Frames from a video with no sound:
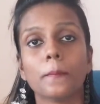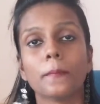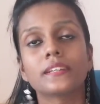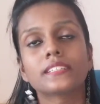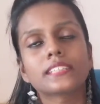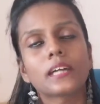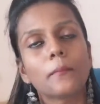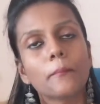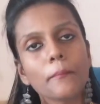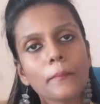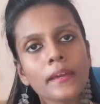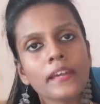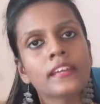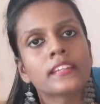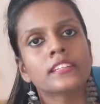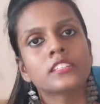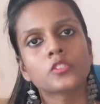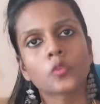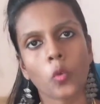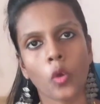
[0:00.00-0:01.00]
But some
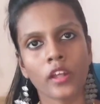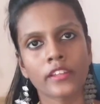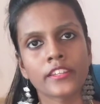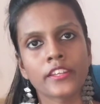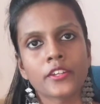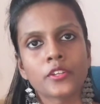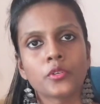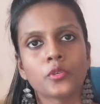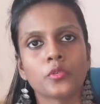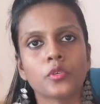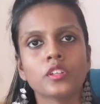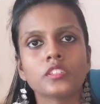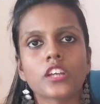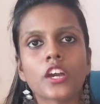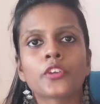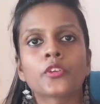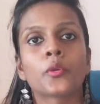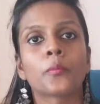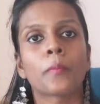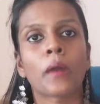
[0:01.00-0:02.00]
parents, what they do is,
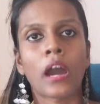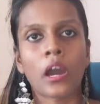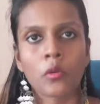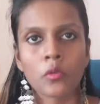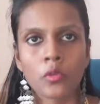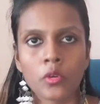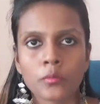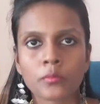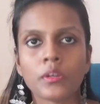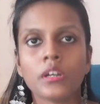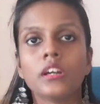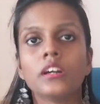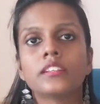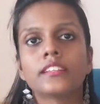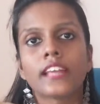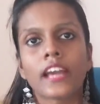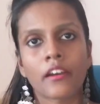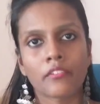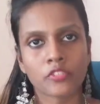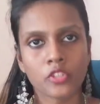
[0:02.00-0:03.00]
ayo pavam,
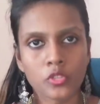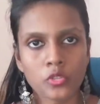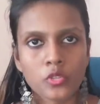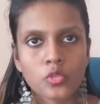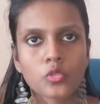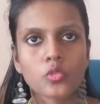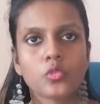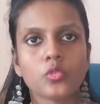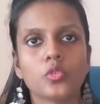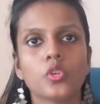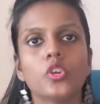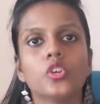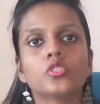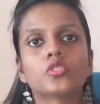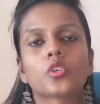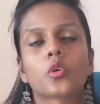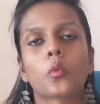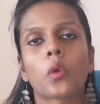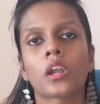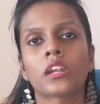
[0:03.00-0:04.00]
they have to do.
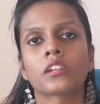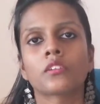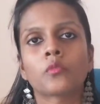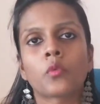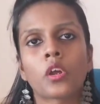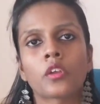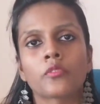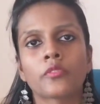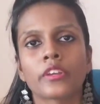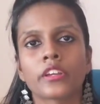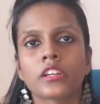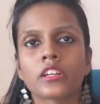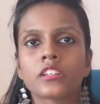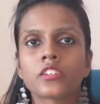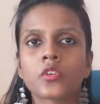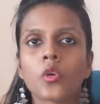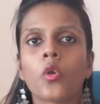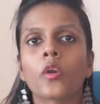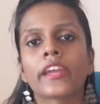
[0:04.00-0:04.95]
So what we can do?